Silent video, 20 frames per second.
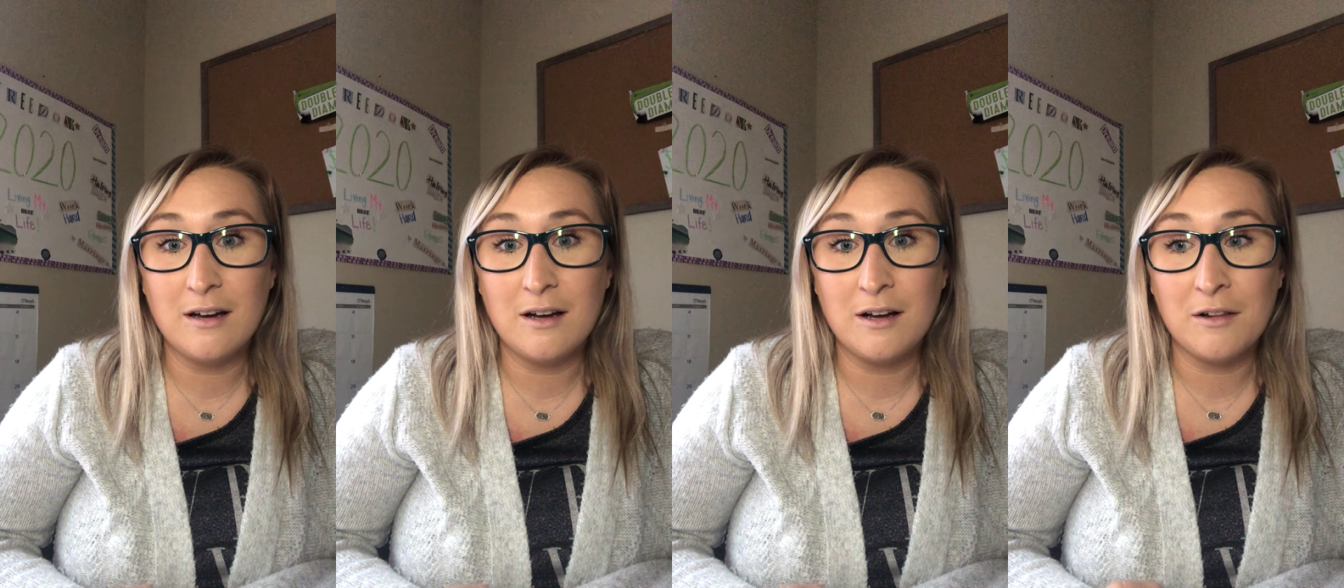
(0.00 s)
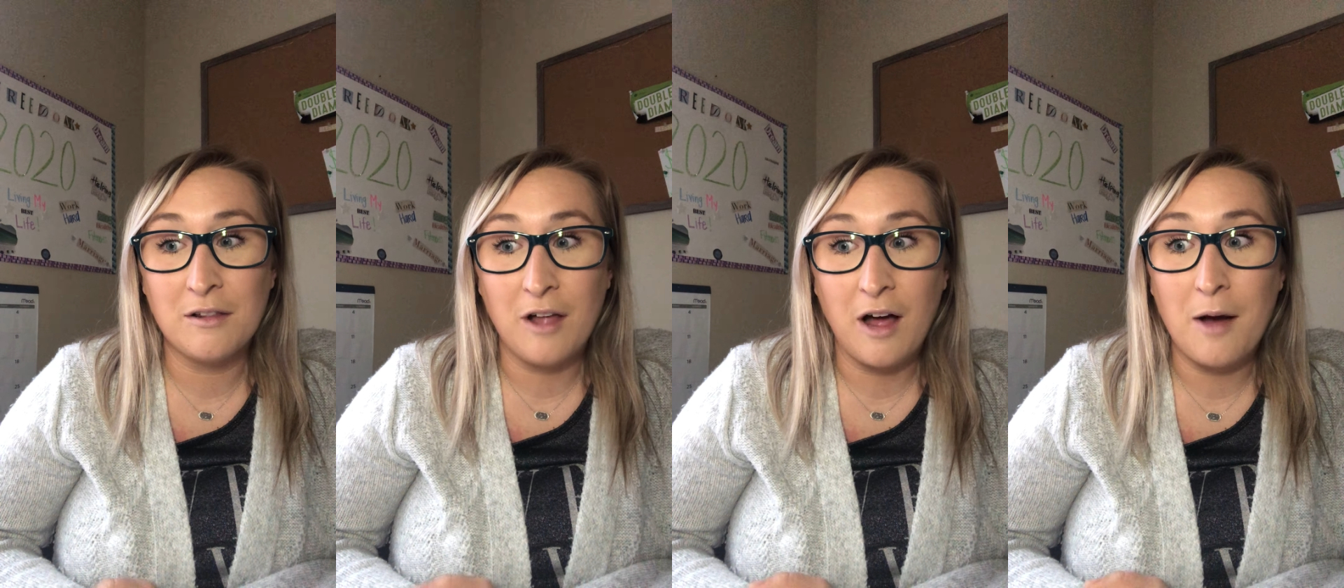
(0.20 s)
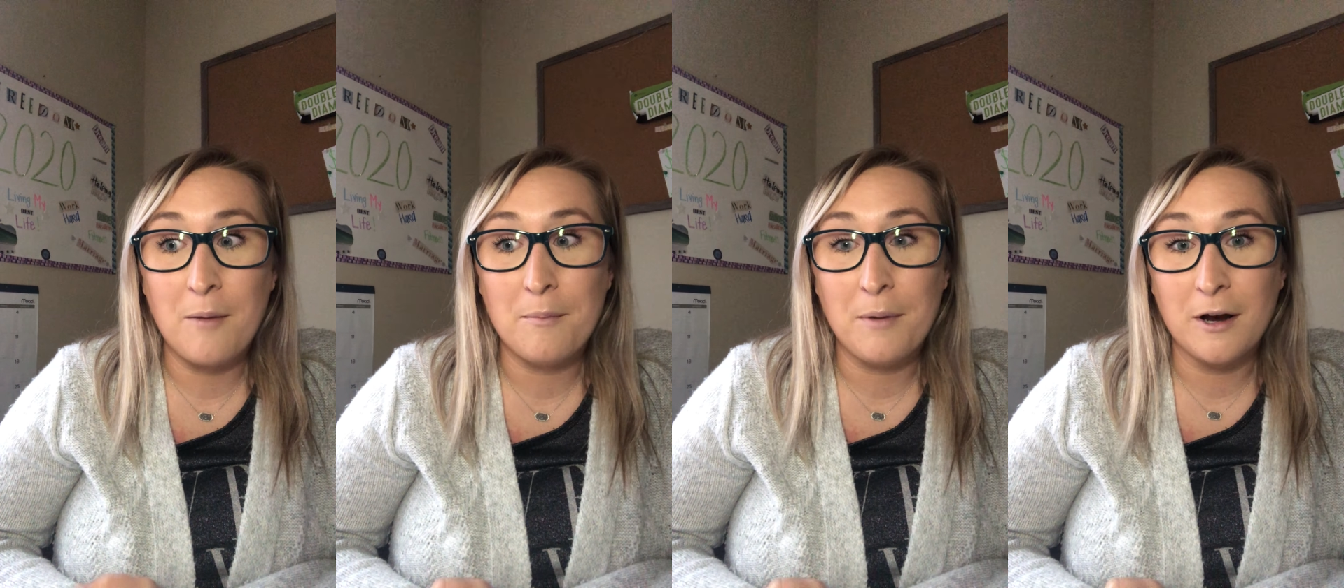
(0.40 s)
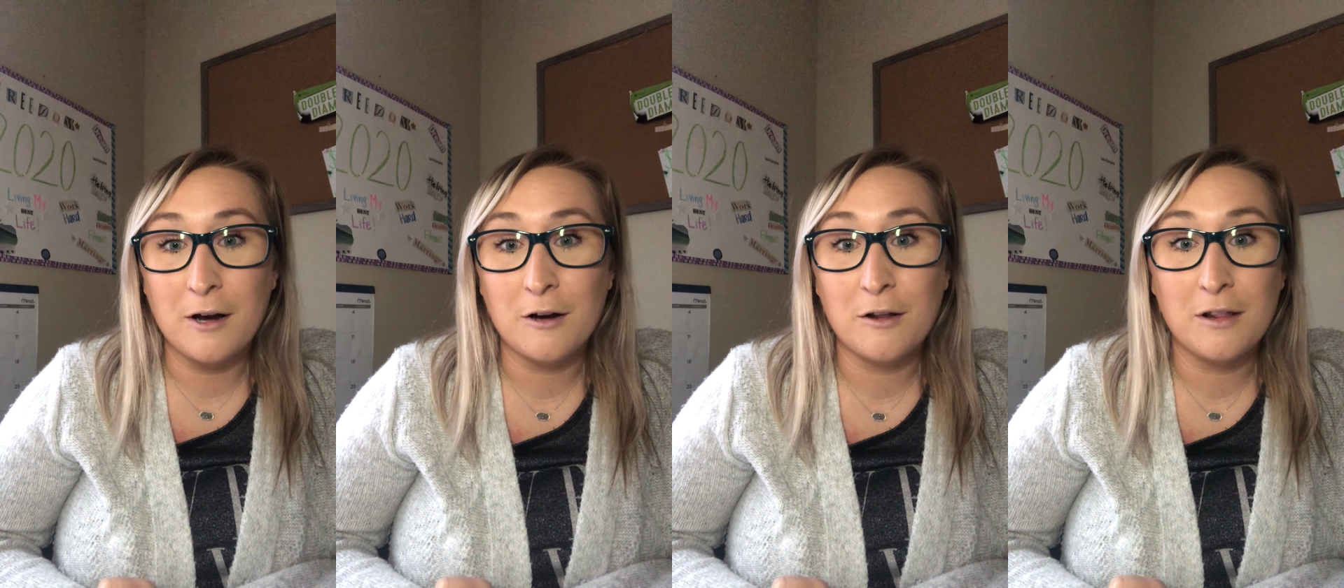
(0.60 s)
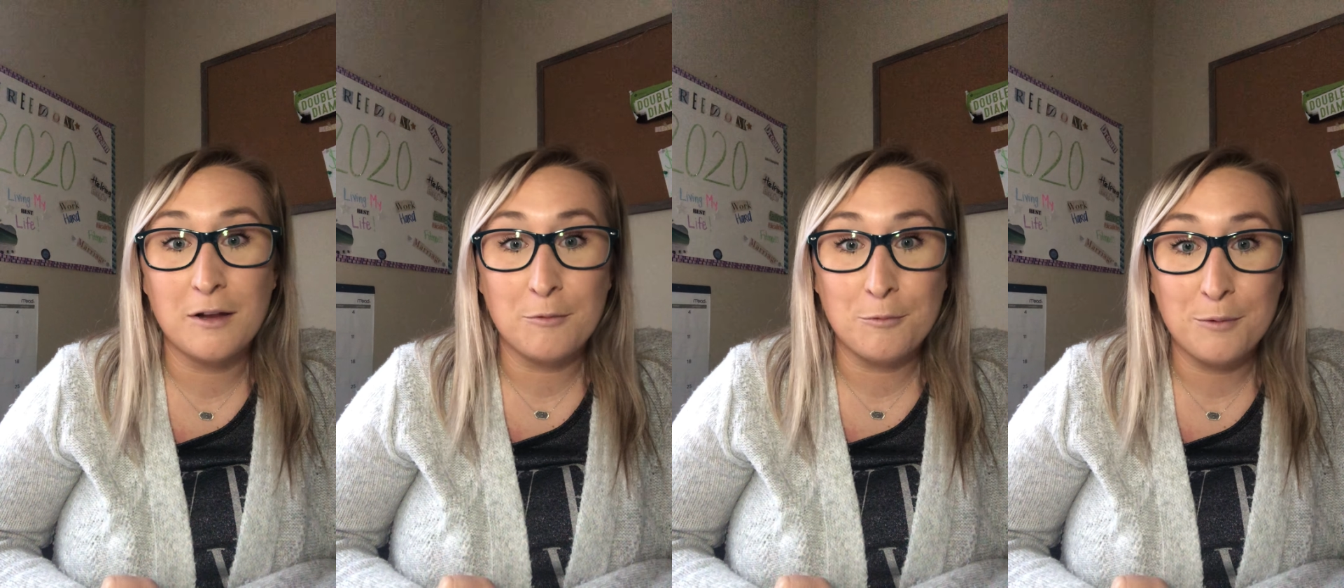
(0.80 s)
a lot
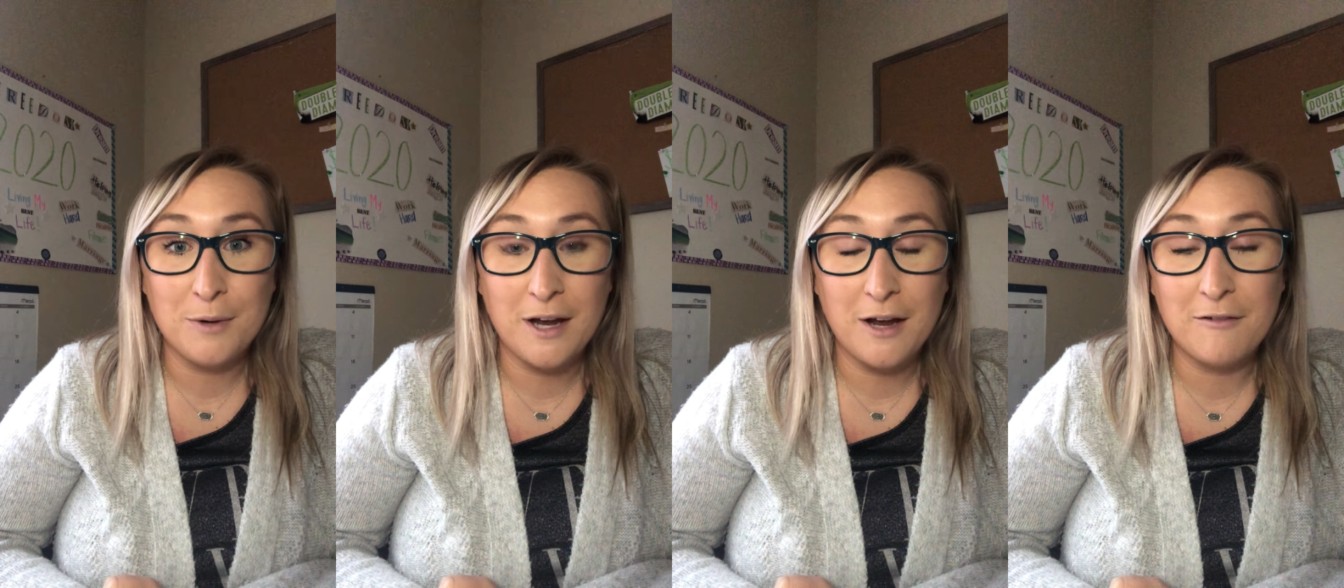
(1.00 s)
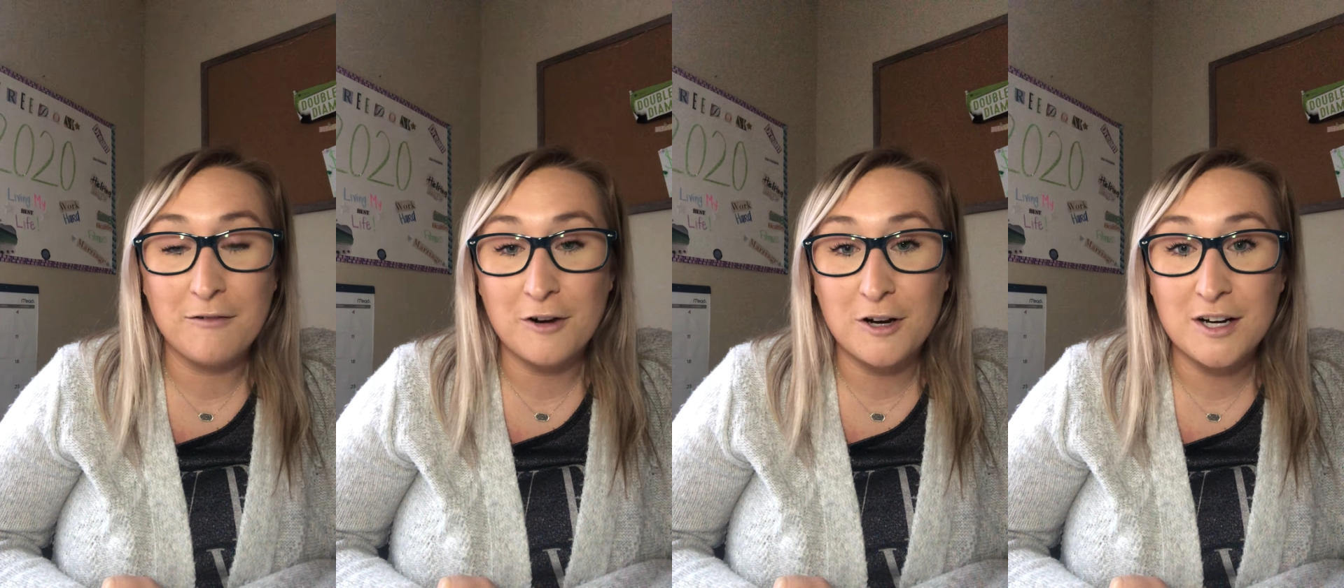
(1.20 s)
better than we ever